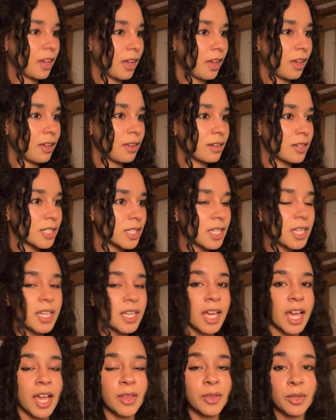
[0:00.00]
And
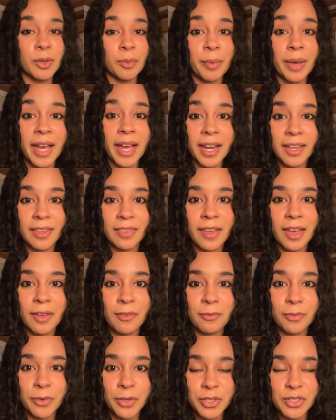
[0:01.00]
I look back at
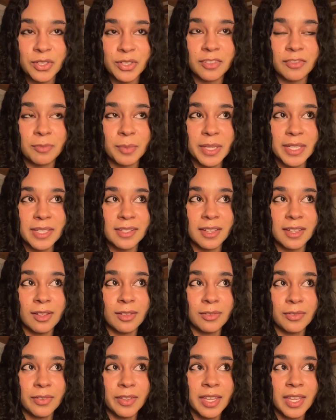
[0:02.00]
that version of
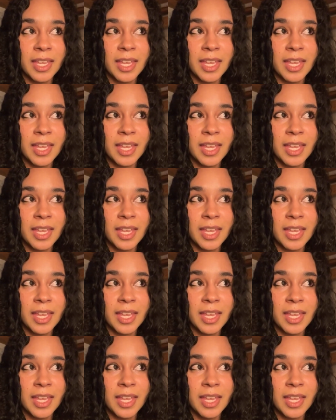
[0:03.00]
myself,